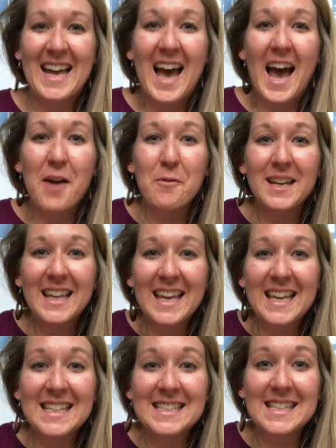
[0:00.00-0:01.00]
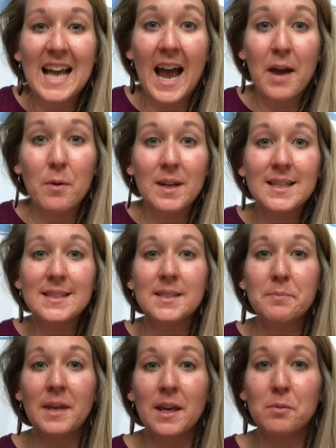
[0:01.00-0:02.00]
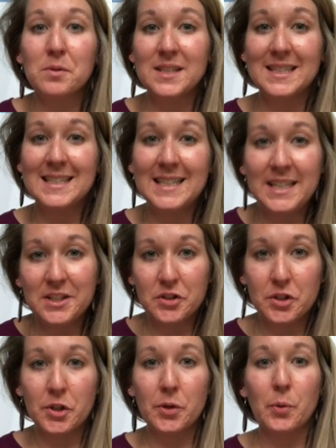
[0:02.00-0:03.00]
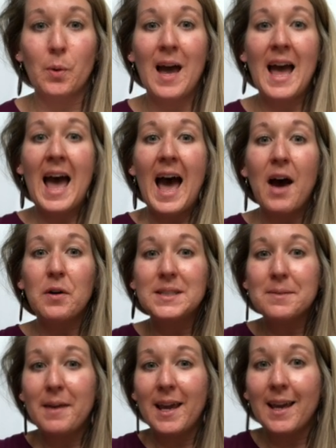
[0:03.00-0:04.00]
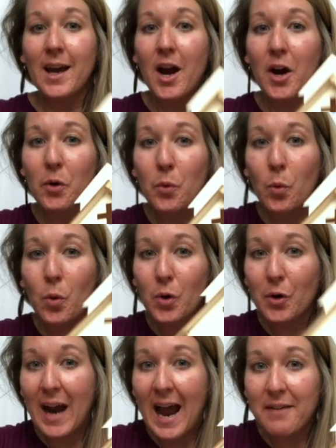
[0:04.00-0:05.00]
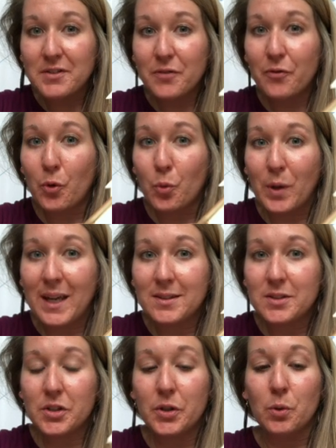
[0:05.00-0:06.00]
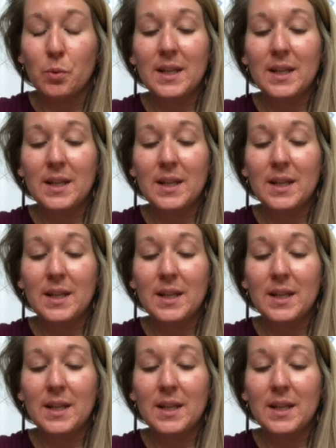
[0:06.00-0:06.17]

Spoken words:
Hi One Kids, I wanted to be able to teach you how to make our craft for week 2.